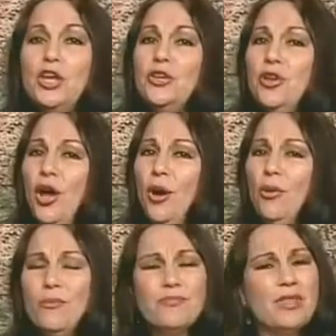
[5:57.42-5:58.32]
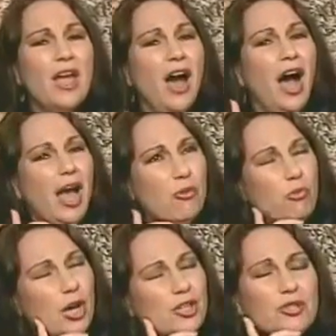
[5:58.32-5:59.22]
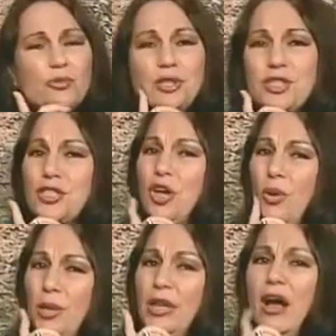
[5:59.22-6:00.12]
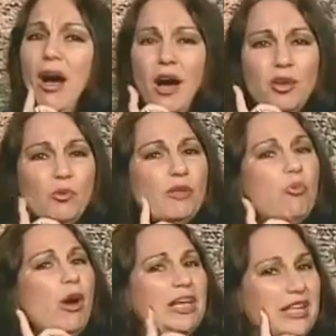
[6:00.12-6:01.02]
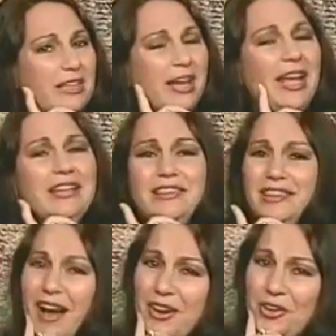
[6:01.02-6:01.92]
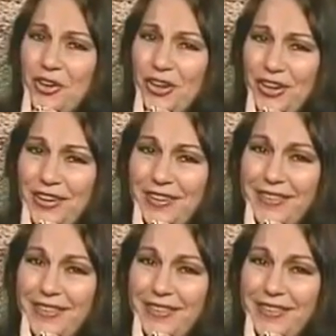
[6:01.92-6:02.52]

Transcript: You know, I wonder what's going on with Juanita and Taco.